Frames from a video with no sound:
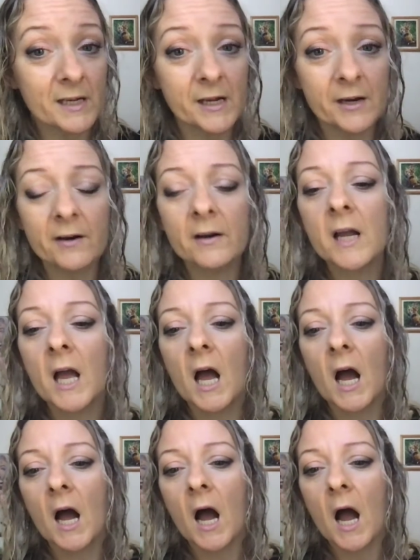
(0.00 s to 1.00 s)
here.
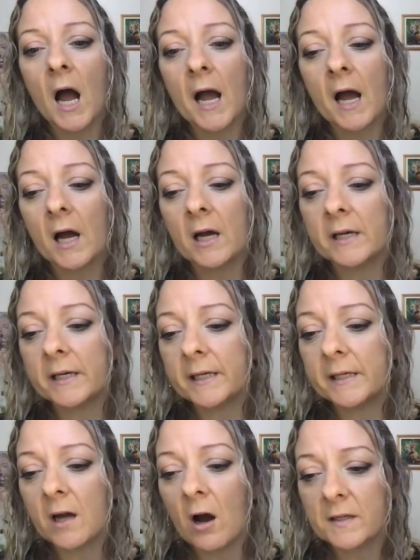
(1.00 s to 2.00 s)

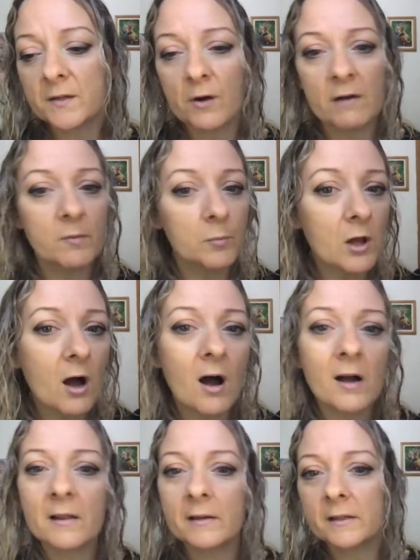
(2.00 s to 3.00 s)
I also have a
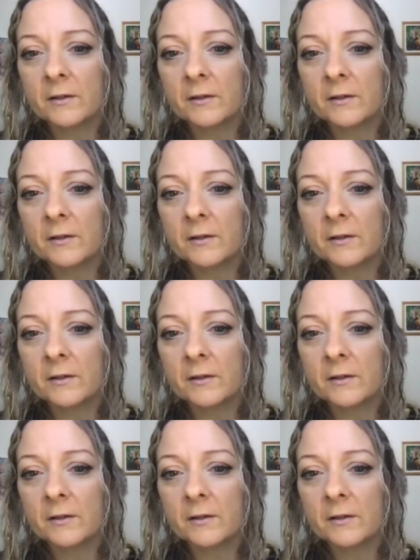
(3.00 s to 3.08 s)
blog